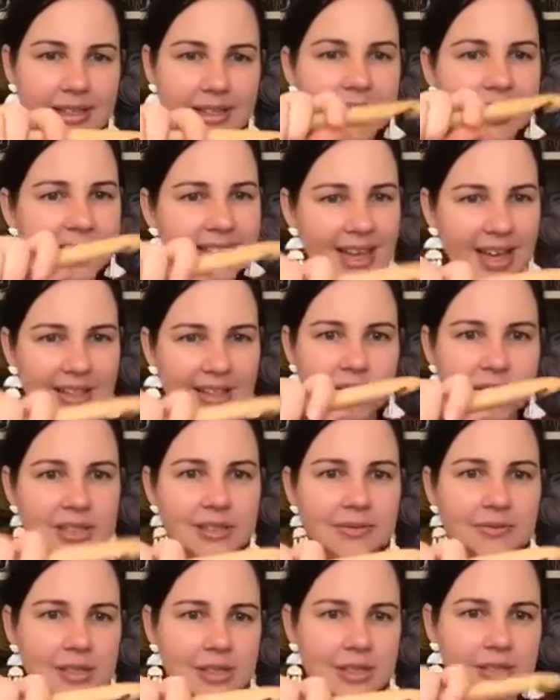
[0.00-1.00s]
Like that just
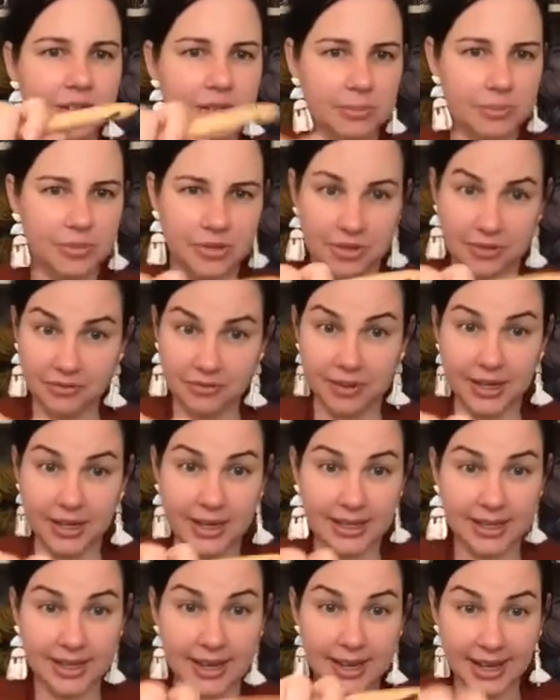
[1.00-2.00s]
fits so beautifully
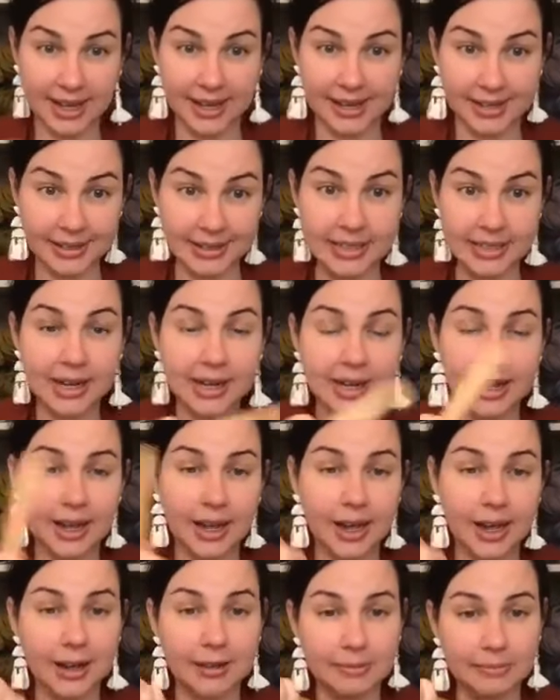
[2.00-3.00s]
in the hand,
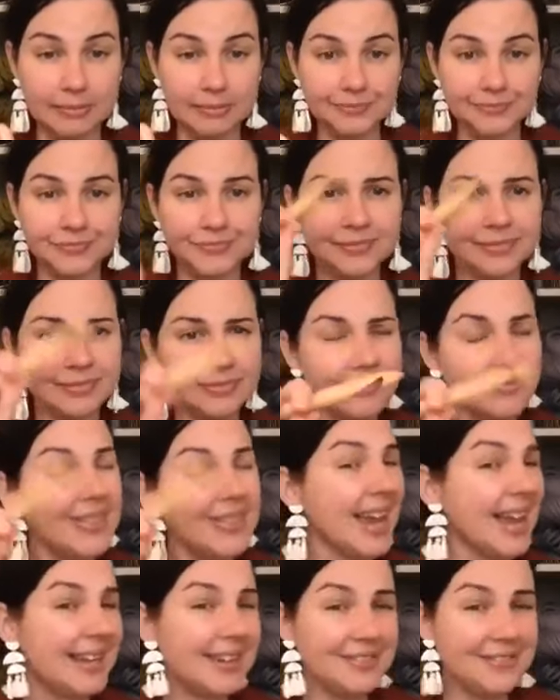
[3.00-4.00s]
and
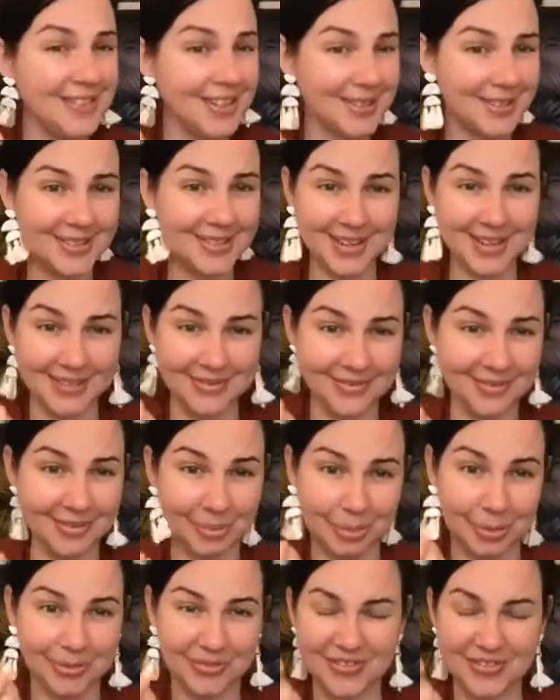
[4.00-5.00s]
it feels
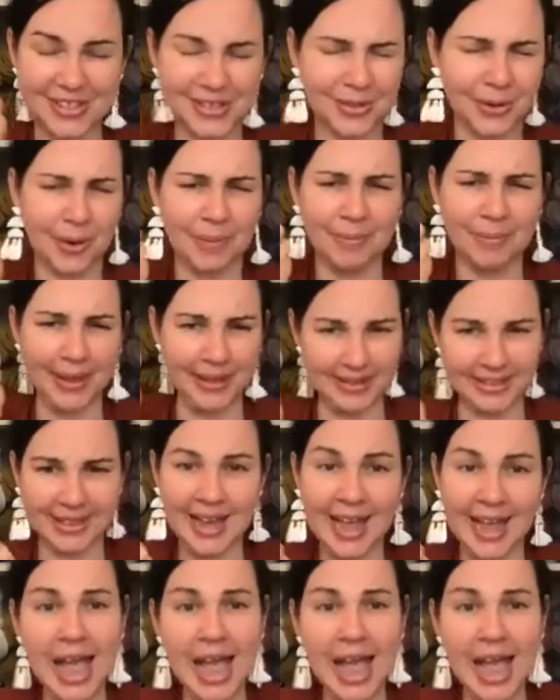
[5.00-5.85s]
comfortable. It's so amazing.